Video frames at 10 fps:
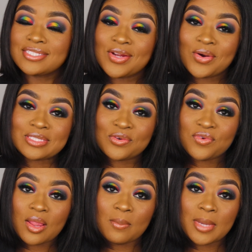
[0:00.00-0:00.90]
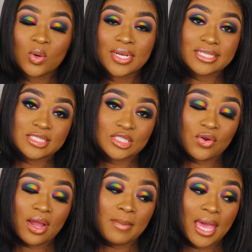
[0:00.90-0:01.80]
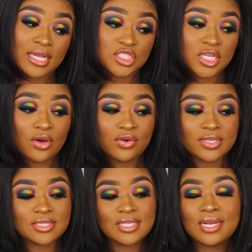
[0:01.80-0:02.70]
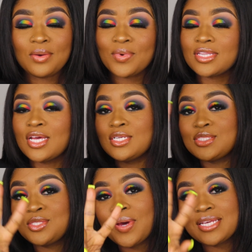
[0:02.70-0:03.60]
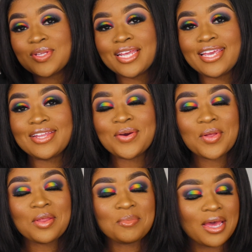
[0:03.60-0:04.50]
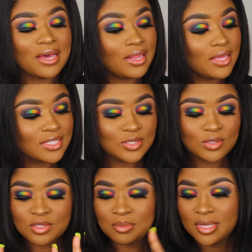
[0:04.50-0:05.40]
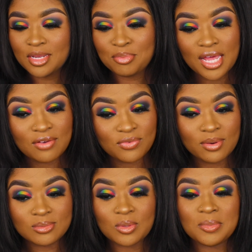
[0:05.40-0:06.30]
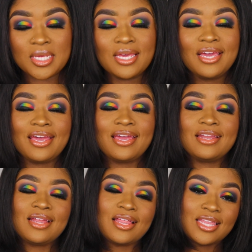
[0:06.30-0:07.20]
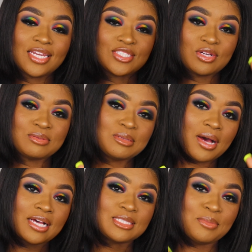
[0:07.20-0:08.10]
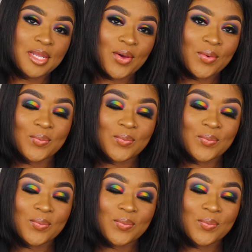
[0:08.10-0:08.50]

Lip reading: can also follow me on Instagram at Janelle Christina with 2 A's on the end. All of my other social media platforms will be in the description box below.